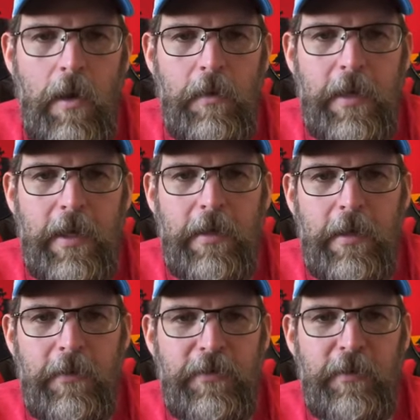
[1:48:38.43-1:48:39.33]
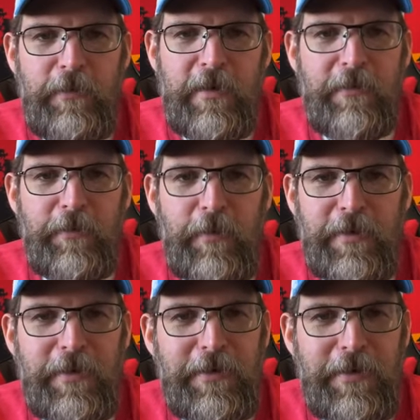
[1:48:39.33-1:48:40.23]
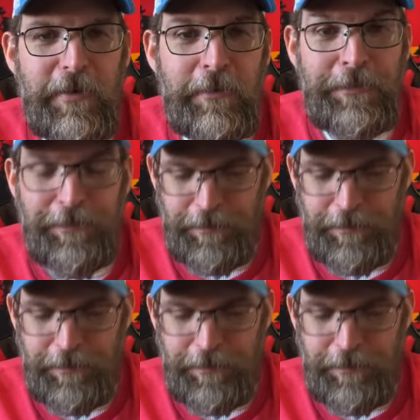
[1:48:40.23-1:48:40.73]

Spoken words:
Okay, here's something everyone can do.